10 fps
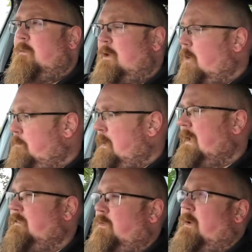we got big
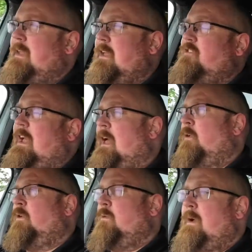20-inch
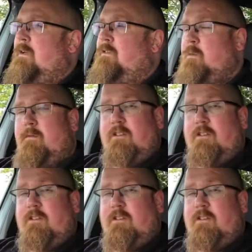alloy wheels with a